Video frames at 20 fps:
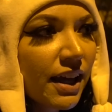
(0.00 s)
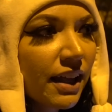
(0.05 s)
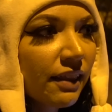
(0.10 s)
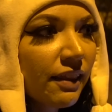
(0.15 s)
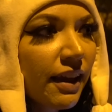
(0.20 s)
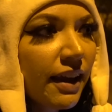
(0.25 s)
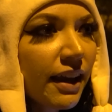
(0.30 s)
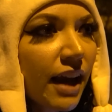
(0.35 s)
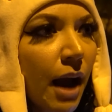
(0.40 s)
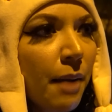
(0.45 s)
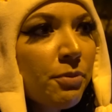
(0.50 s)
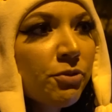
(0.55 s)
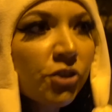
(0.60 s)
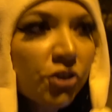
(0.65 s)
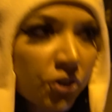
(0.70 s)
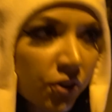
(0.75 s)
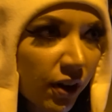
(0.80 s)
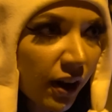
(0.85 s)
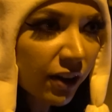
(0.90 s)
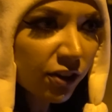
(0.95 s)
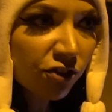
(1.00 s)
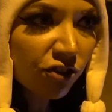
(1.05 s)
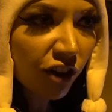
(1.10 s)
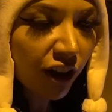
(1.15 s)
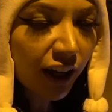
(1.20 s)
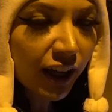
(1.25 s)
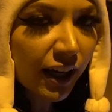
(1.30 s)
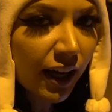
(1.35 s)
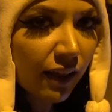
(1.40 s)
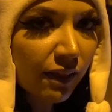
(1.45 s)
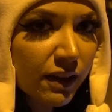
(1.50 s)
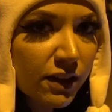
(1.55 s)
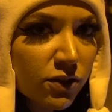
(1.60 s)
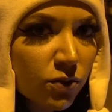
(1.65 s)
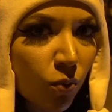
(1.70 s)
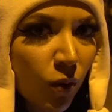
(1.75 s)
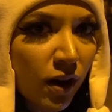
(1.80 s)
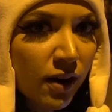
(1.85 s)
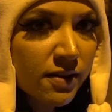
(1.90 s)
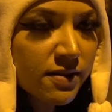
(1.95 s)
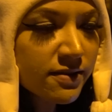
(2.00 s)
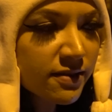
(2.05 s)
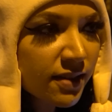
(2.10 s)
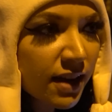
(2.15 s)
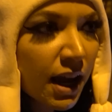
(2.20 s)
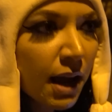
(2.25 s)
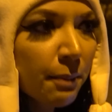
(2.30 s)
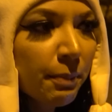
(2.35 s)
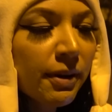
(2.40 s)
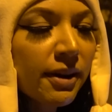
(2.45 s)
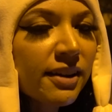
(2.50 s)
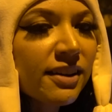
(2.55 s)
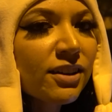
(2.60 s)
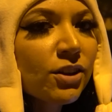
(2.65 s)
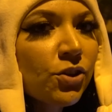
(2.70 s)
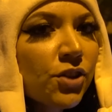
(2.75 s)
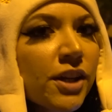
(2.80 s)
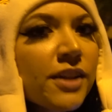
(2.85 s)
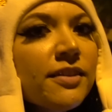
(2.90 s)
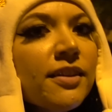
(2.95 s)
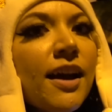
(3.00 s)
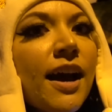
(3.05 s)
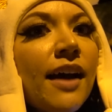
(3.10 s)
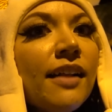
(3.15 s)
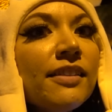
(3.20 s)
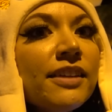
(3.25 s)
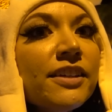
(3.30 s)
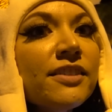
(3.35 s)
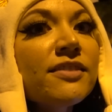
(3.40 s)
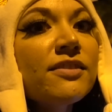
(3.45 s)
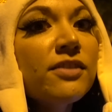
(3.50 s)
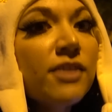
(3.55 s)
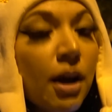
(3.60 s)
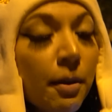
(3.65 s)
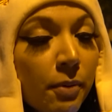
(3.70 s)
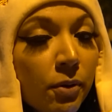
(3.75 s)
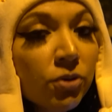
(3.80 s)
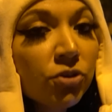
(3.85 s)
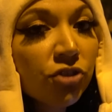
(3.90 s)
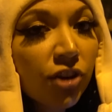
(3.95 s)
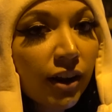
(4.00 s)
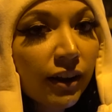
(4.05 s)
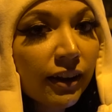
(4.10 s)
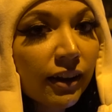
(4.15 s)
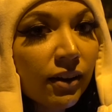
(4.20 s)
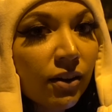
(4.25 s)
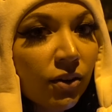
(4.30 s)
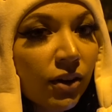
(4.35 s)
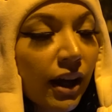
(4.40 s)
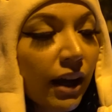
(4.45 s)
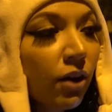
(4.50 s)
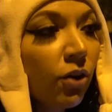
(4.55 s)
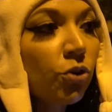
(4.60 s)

Like, I'm sure you guys check it at least once, but you need to at least double check it, okay?